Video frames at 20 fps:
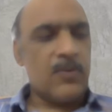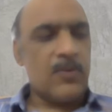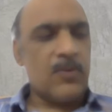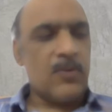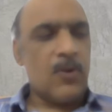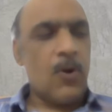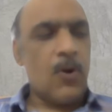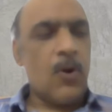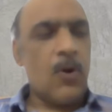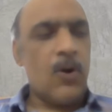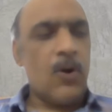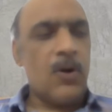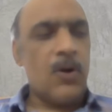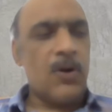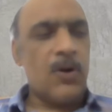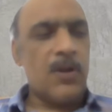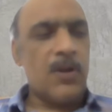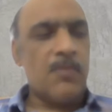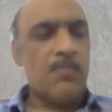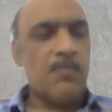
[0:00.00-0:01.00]
law
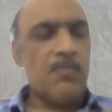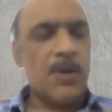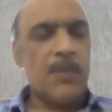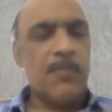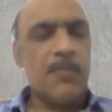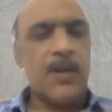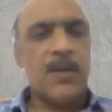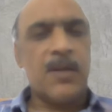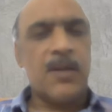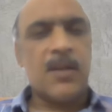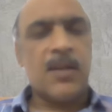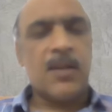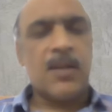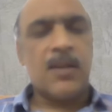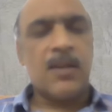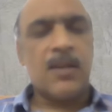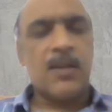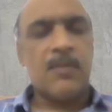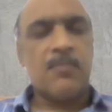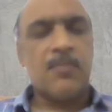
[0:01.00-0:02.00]

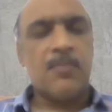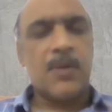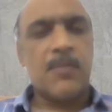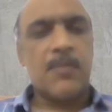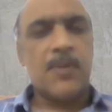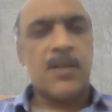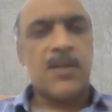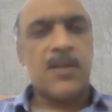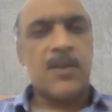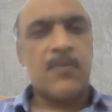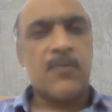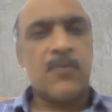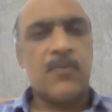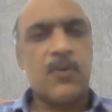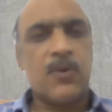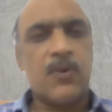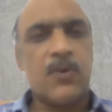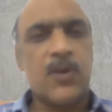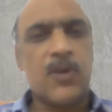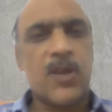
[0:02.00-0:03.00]
implemented
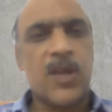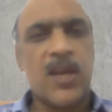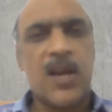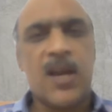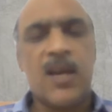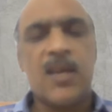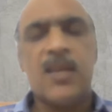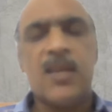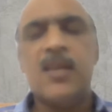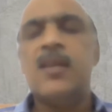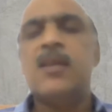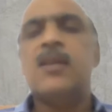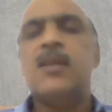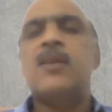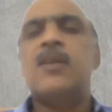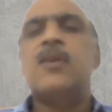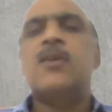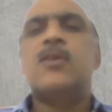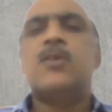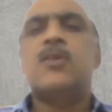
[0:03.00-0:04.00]
for AI,
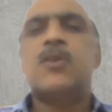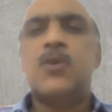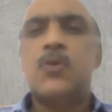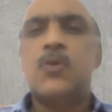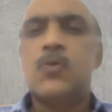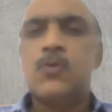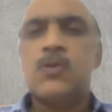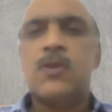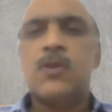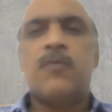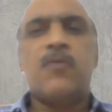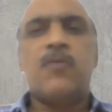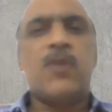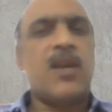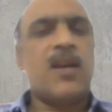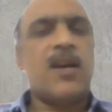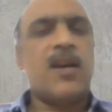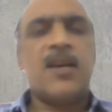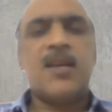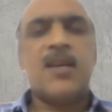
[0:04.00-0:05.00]
the use of
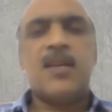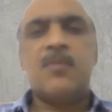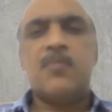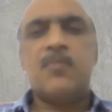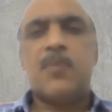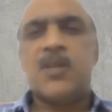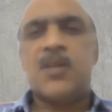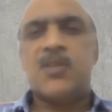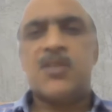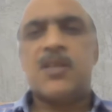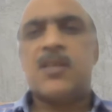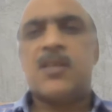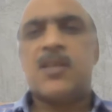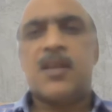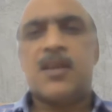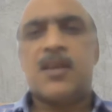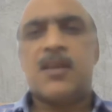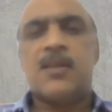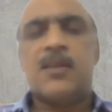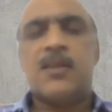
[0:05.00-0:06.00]
AI in patient
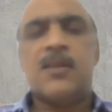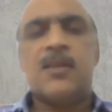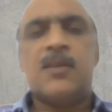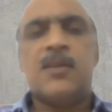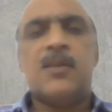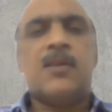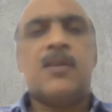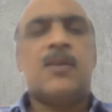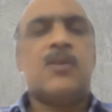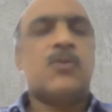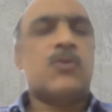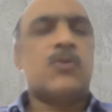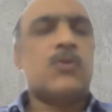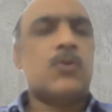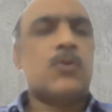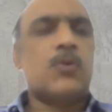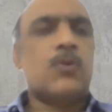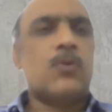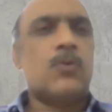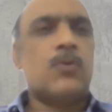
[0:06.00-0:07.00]
care.
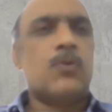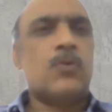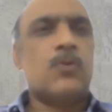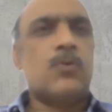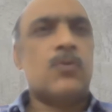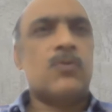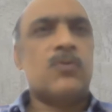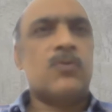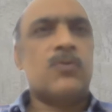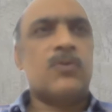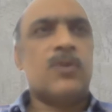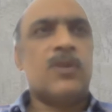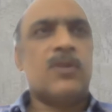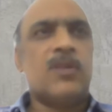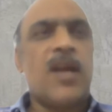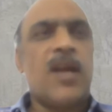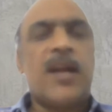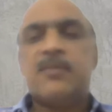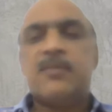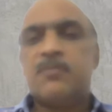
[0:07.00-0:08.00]
So
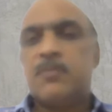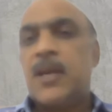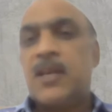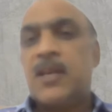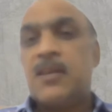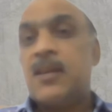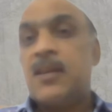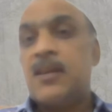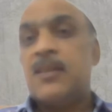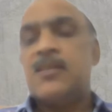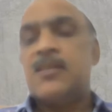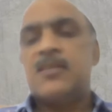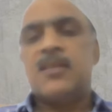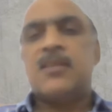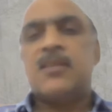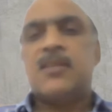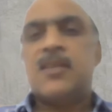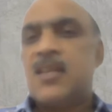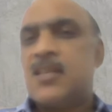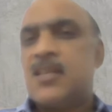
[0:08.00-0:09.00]
that barrier is
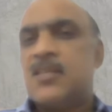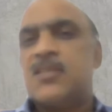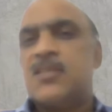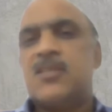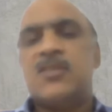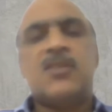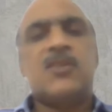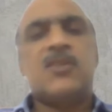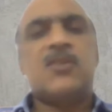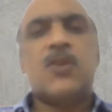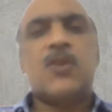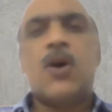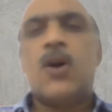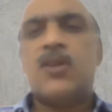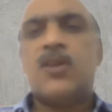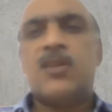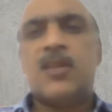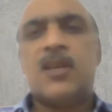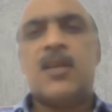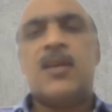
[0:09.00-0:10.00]
at least
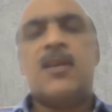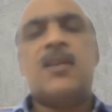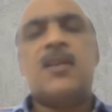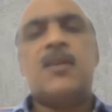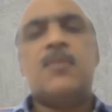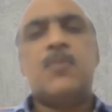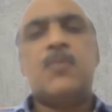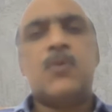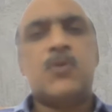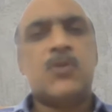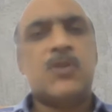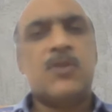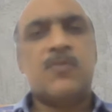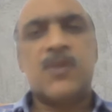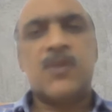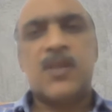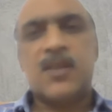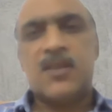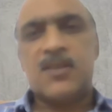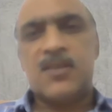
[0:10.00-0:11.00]
not there in most of
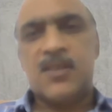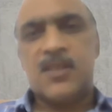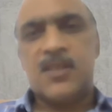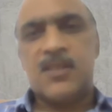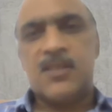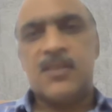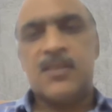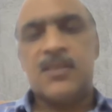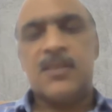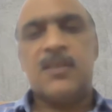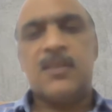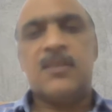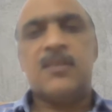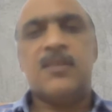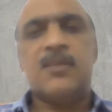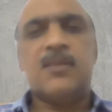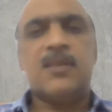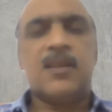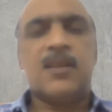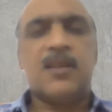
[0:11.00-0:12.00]
the countries
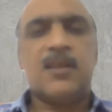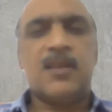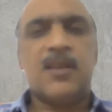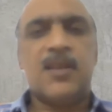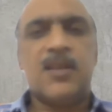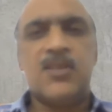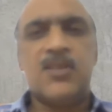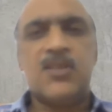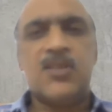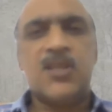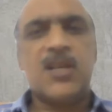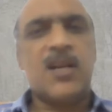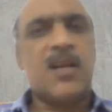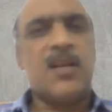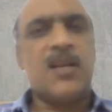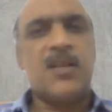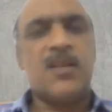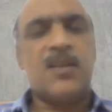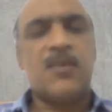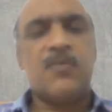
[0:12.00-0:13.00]
in Asia
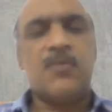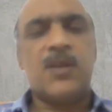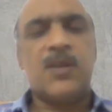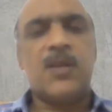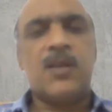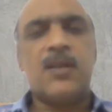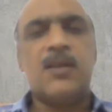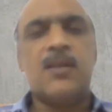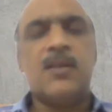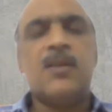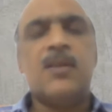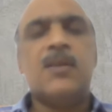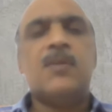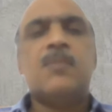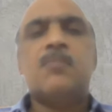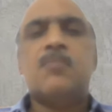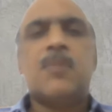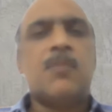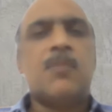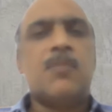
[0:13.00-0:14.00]
and Africa.
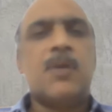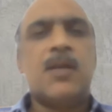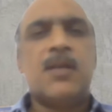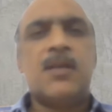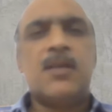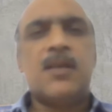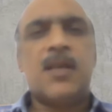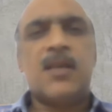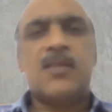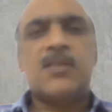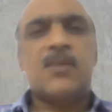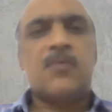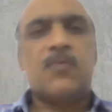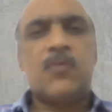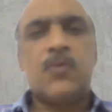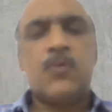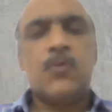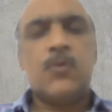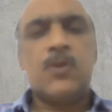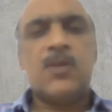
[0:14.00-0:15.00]
Maybe in next
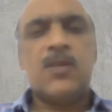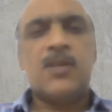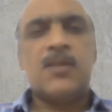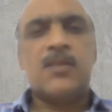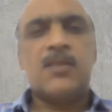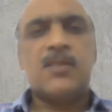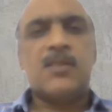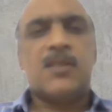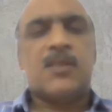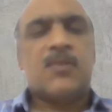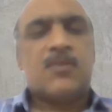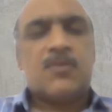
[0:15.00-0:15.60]
few years,